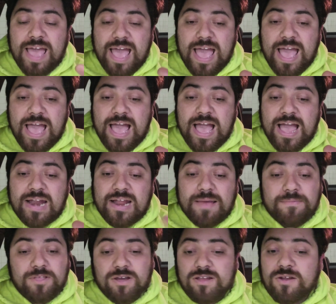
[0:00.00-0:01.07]
And
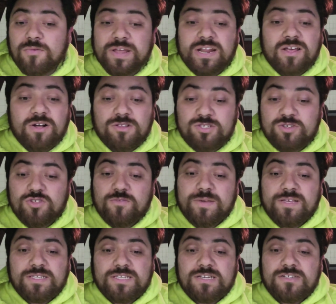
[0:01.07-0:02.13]
I'm not going to read it all to you
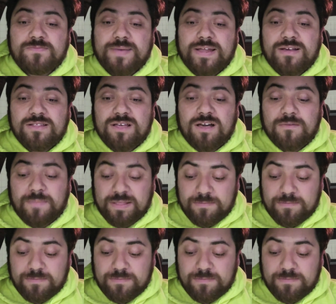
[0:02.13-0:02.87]
because it is very long.